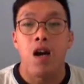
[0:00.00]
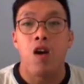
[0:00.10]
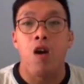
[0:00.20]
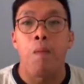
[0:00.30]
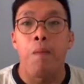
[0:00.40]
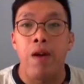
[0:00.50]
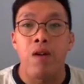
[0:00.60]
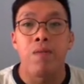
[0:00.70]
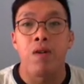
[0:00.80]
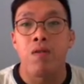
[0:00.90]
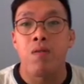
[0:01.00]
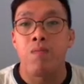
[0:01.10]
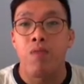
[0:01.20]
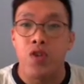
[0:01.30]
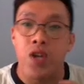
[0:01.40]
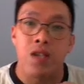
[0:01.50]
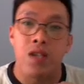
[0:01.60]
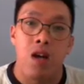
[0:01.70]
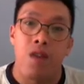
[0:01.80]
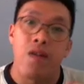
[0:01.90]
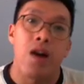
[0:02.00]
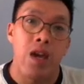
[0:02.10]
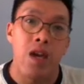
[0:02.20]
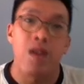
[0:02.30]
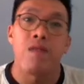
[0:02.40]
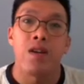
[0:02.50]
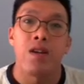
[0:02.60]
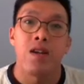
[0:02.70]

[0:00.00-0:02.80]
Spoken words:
comparable projects around the area.